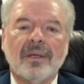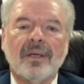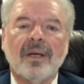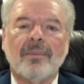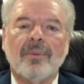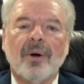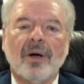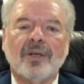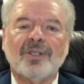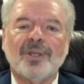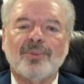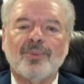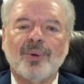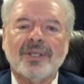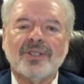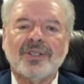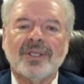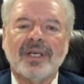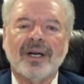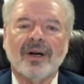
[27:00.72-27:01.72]
partially
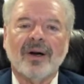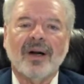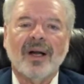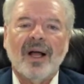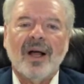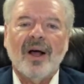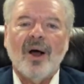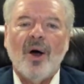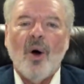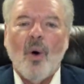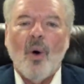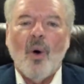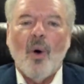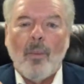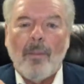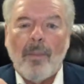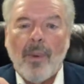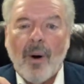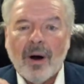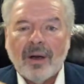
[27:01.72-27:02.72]
present here.
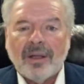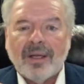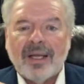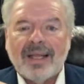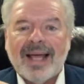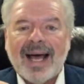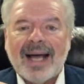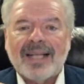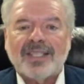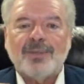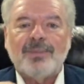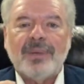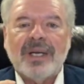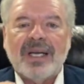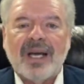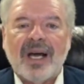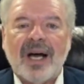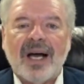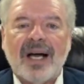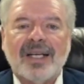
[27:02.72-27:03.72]
Partly that's
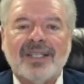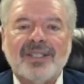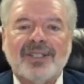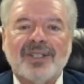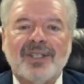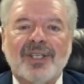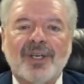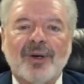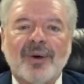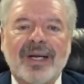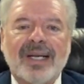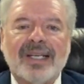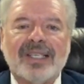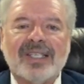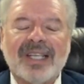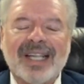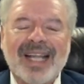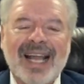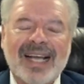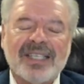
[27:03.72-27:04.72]
because there is
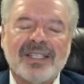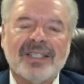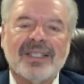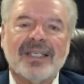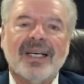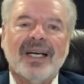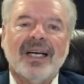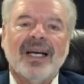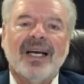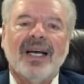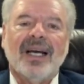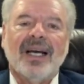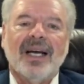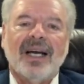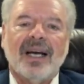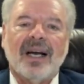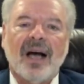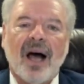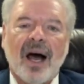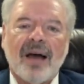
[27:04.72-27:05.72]
less
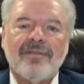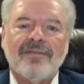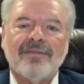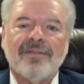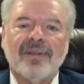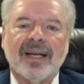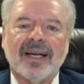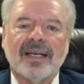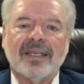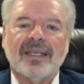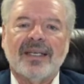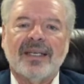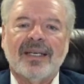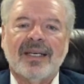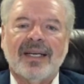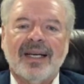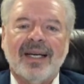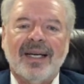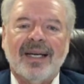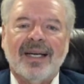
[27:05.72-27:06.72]
conflict
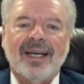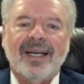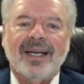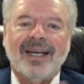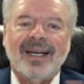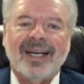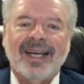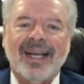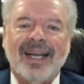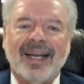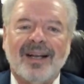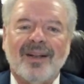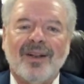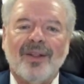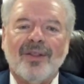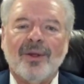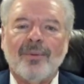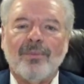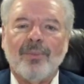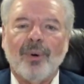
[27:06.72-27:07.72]
in
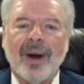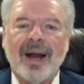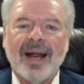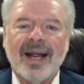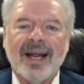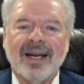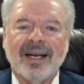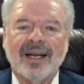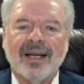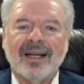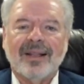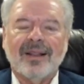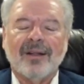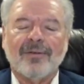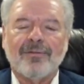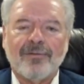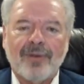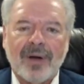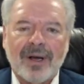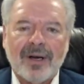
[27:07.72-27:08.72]
the brain, the
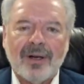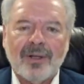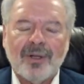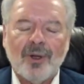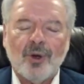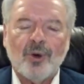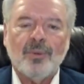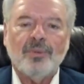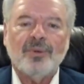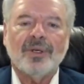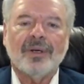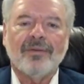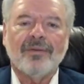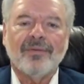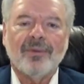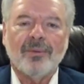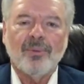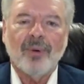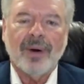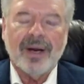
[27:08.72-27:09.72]
frontal lobes of
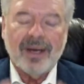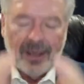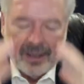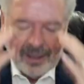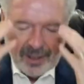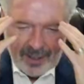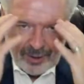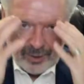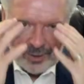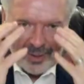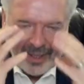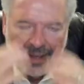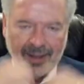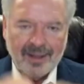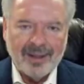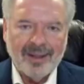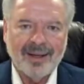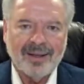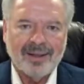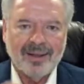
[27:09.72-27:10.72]
the brain, literally,
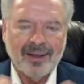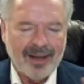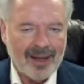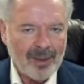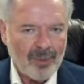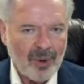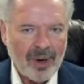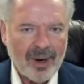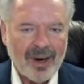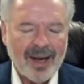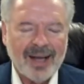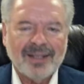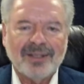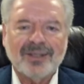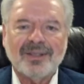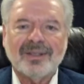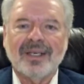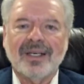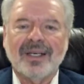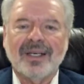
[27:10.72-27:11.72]
and the MRIs